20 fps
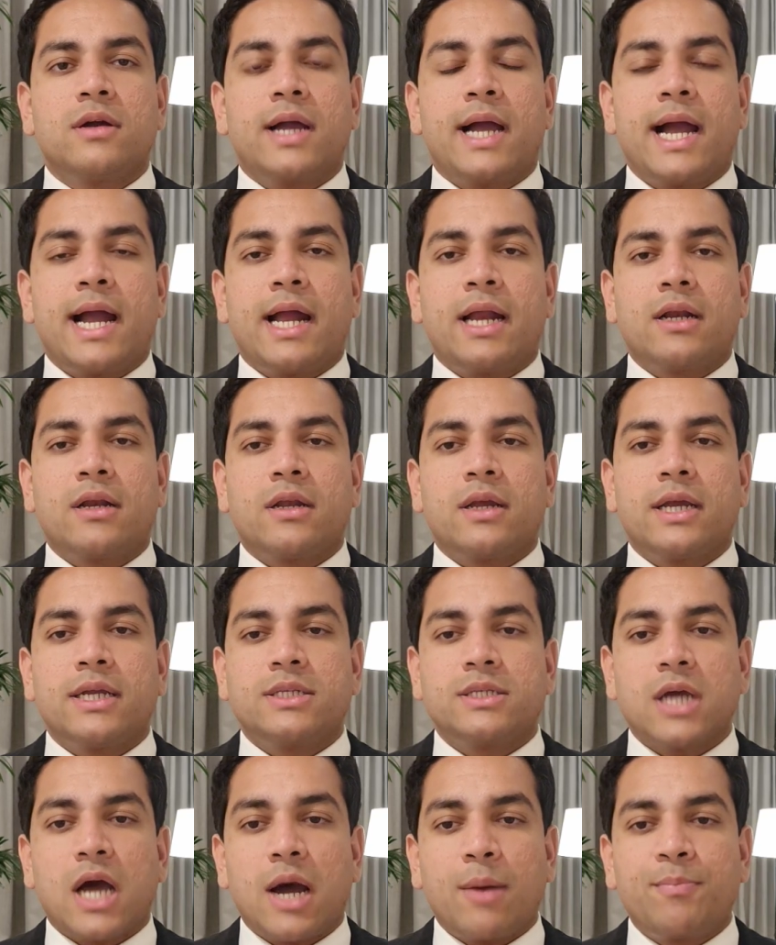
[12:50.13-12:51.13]
and
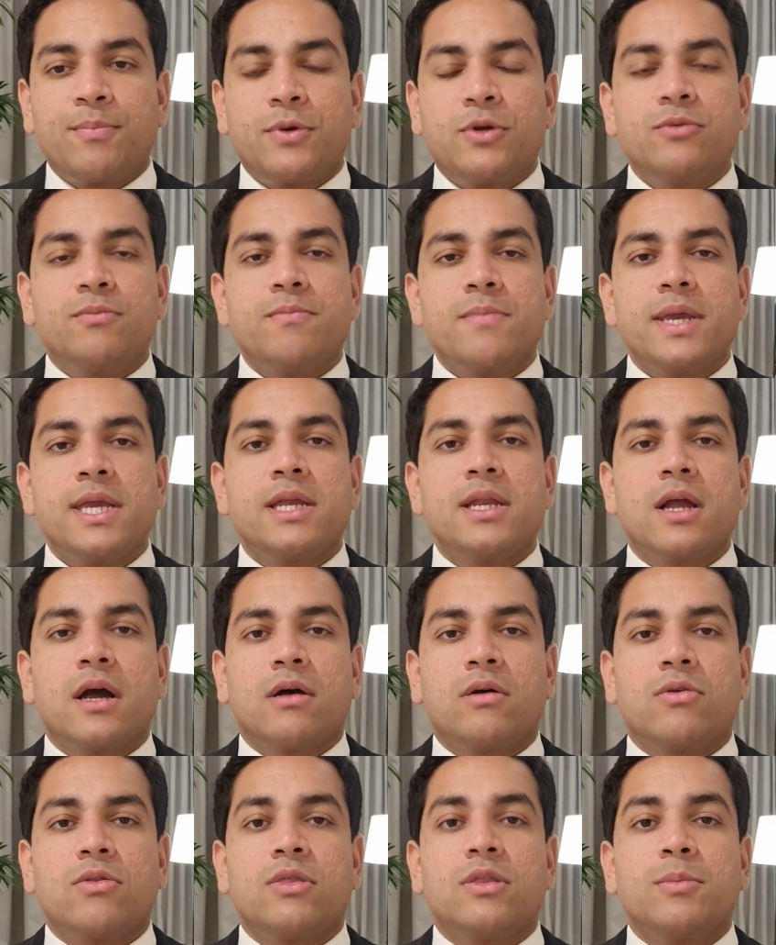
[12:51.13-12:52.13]
it's up to me
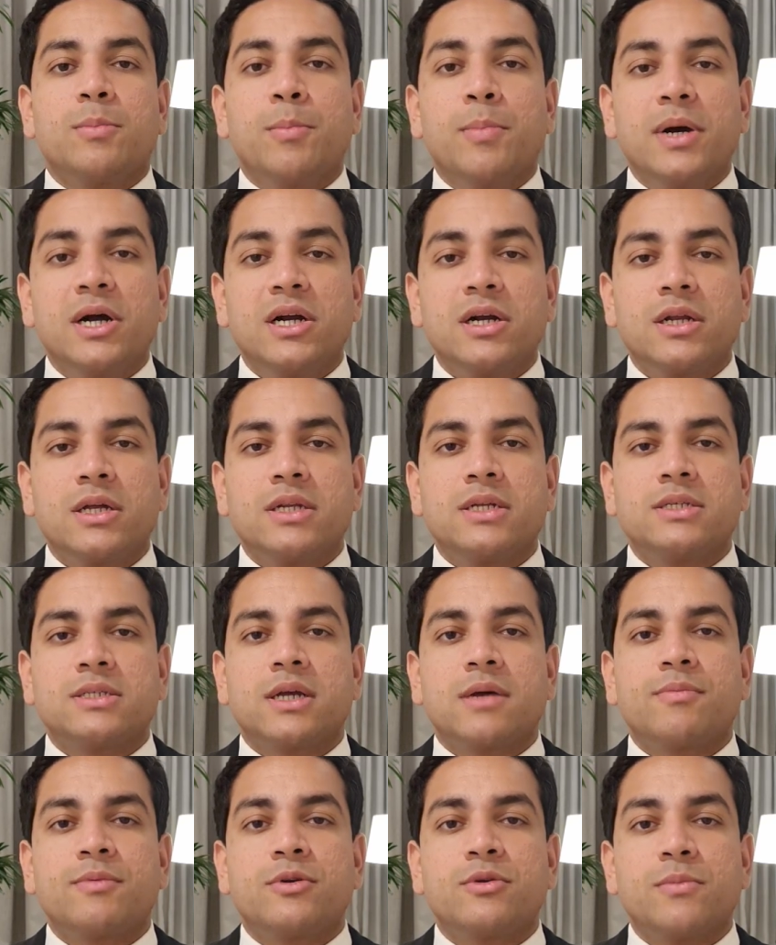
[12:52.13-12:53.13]
now. The burden is
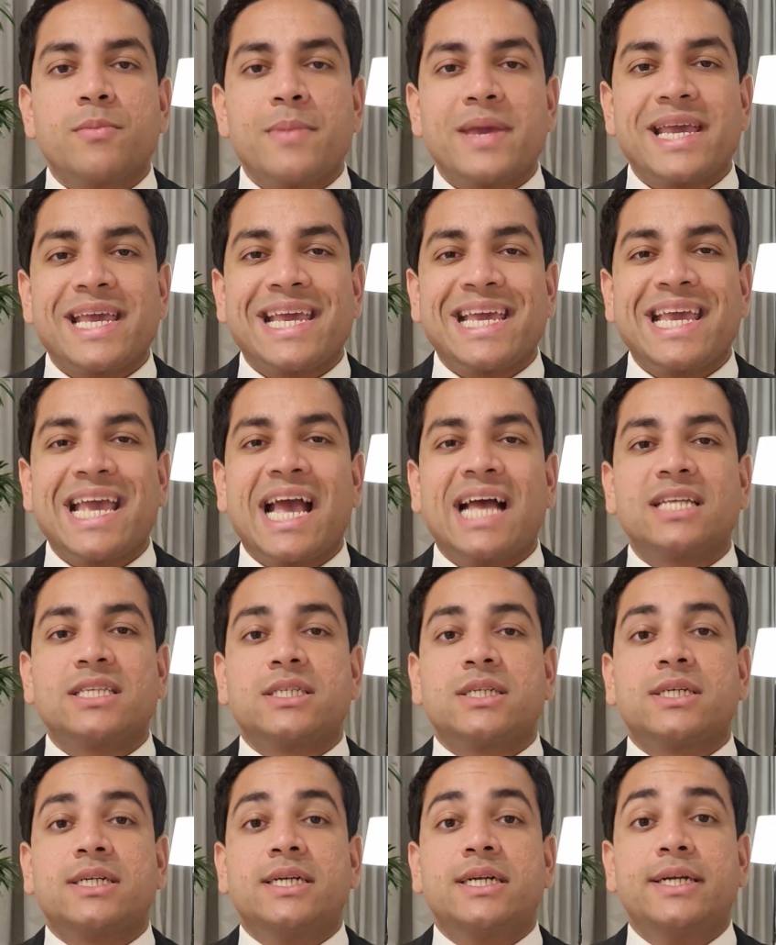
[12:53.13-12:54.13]
up to me. He
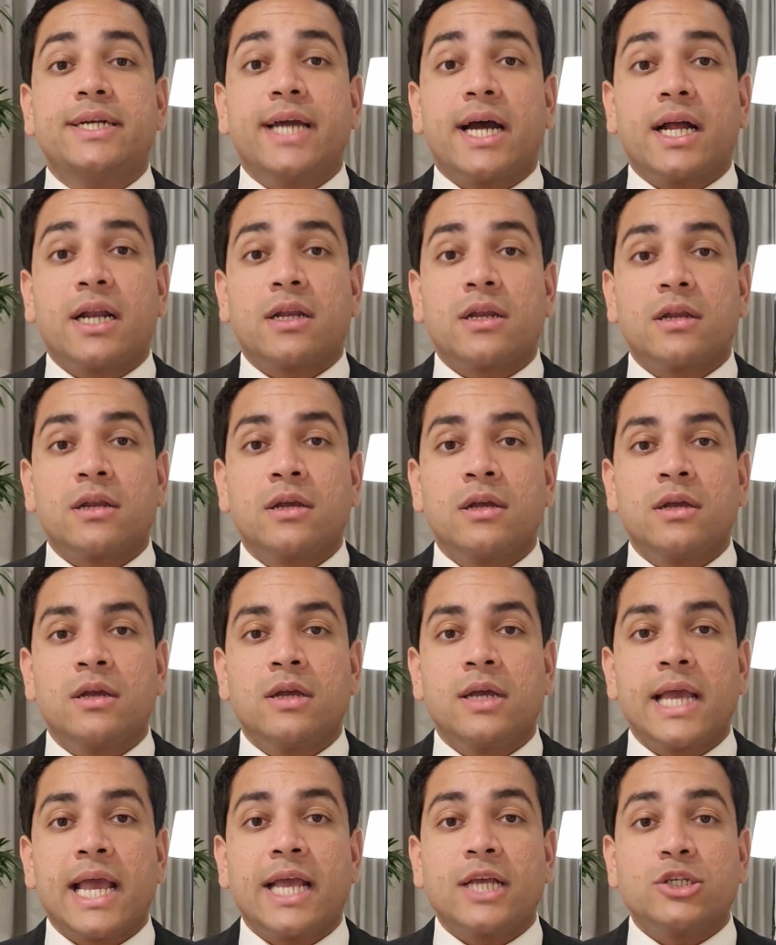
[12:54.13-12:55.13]
has done
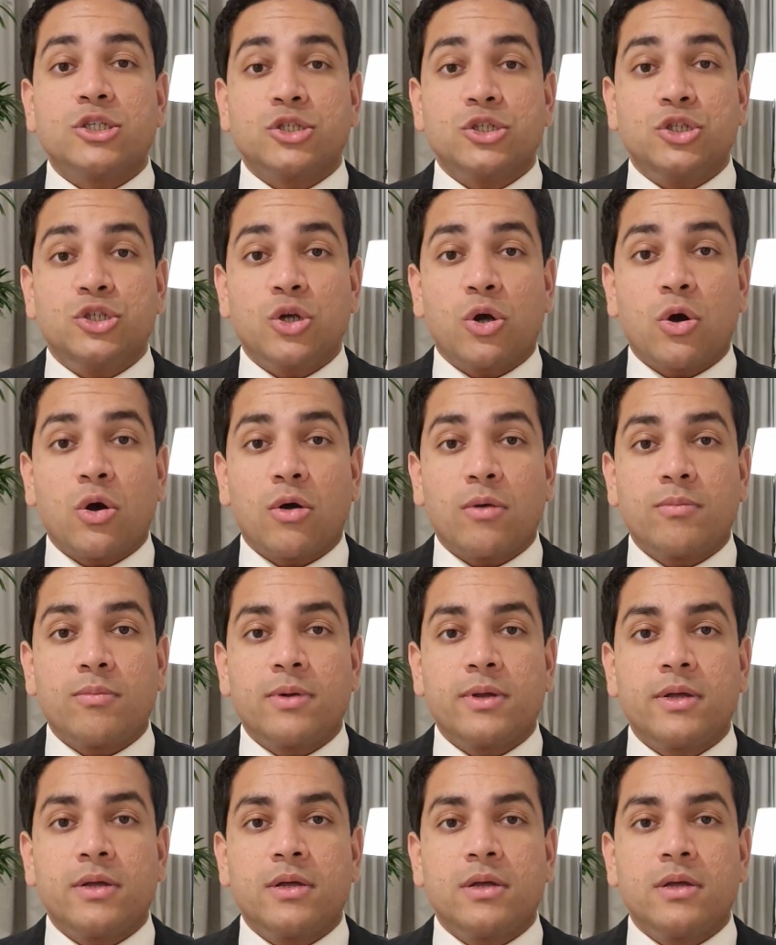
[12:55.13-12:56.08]
his job.